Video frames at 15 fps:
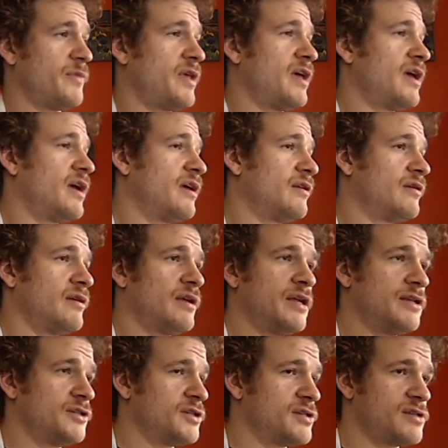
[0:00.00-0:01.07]

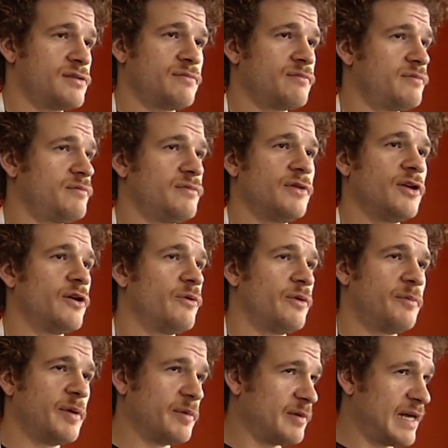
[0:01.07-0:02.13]
and just, you know, when
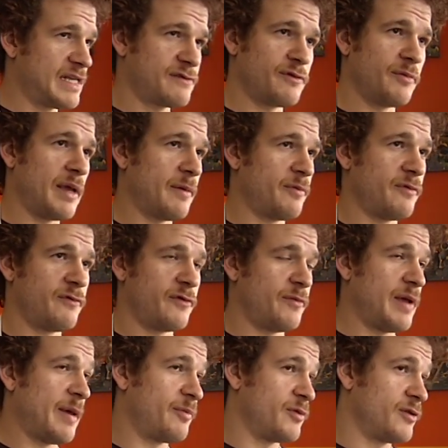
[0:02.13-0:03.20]
people ask for
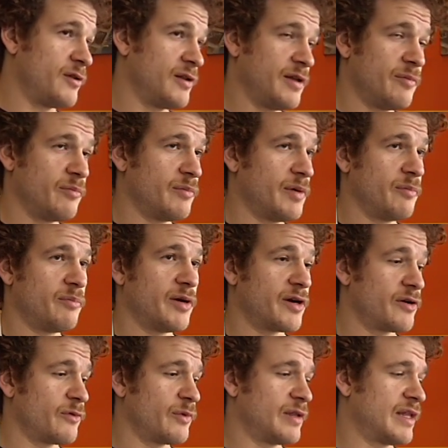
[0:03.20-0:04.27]
maple and
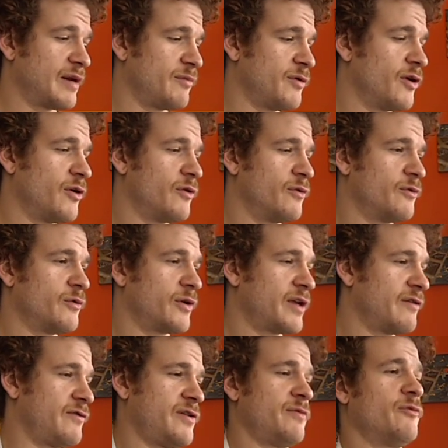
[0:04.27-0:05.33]
butter, we let them know we're
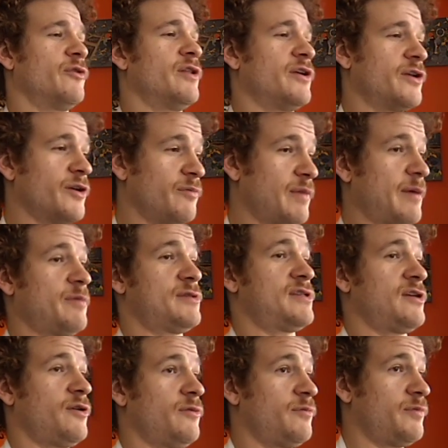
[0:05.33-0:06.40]
giving them really good maple
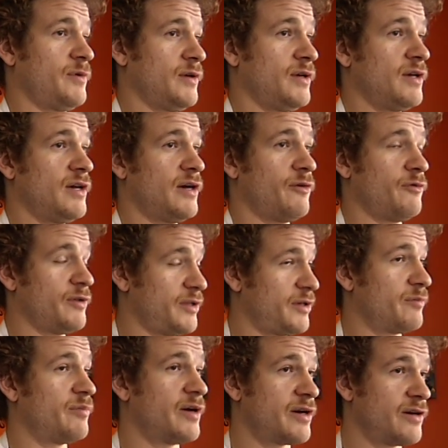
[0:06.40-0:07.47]
syrup, really
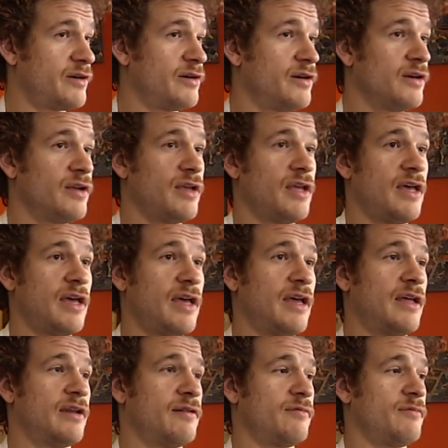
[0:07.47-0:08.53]
good butter,
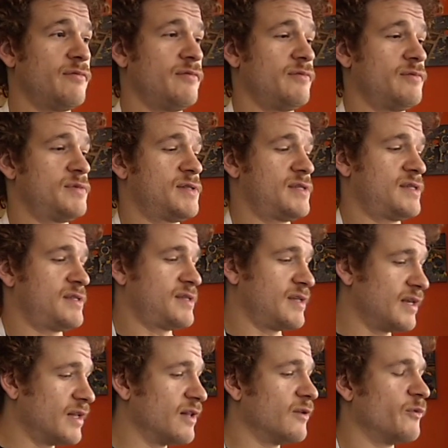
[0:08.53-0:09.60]
and
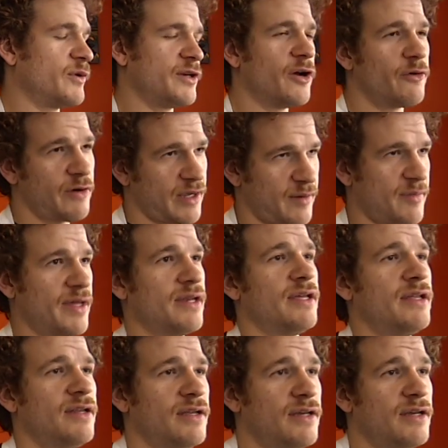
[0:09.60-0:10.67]
still we don't recommend it.